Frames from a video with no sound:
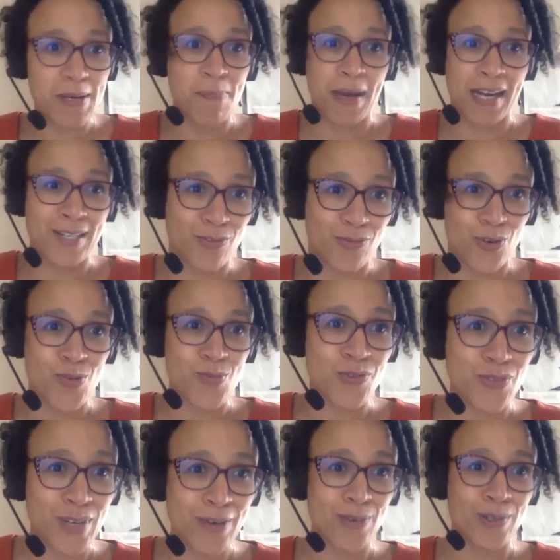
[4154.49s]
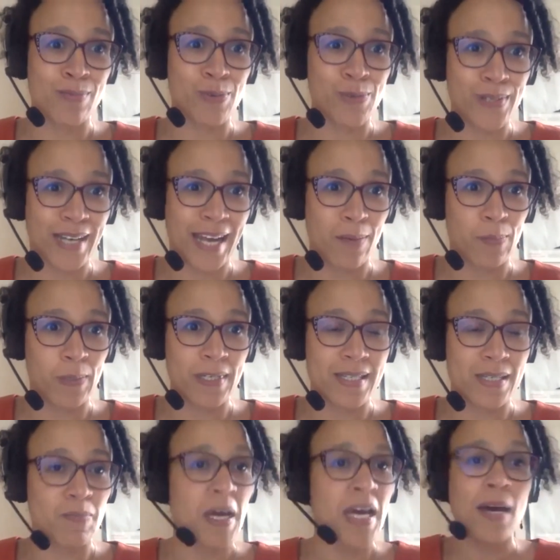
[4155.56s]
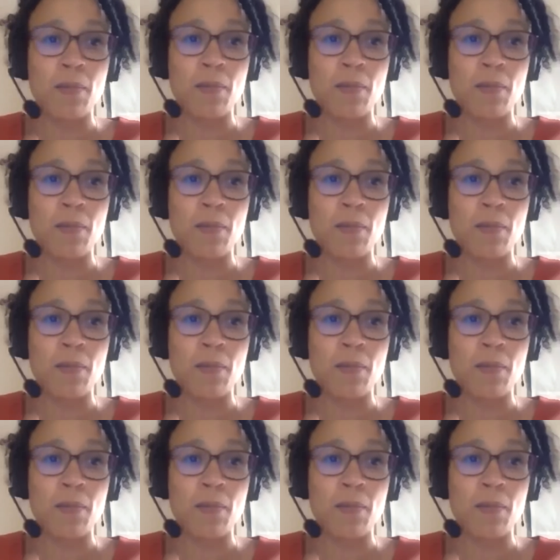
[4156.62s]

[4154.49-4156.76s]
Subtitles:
a better form of neoliberal capitalism,